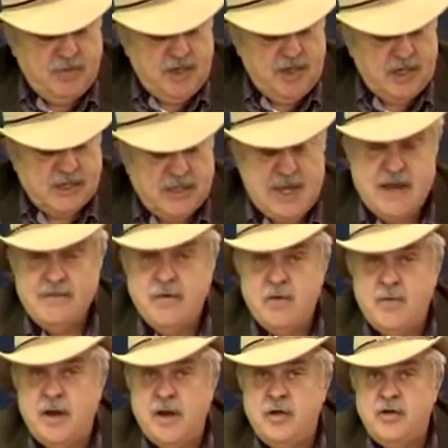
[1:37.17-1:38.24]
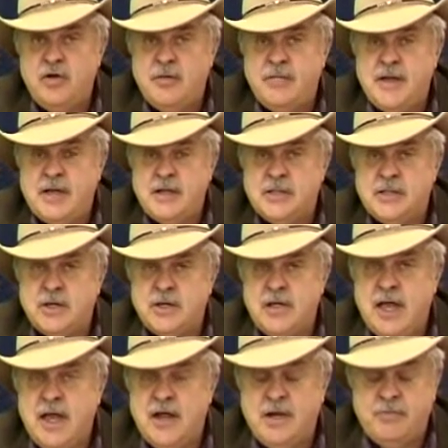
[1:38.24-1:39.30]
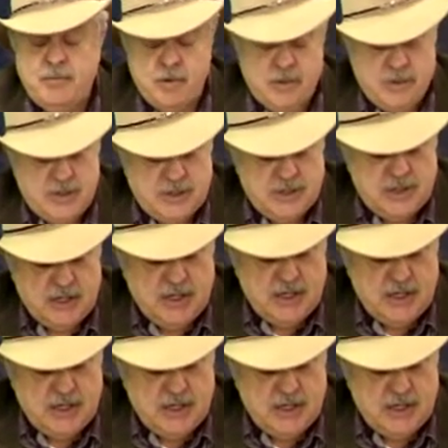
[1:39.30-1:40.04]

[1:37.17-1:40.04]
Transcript: because everyone who depends on Canada Post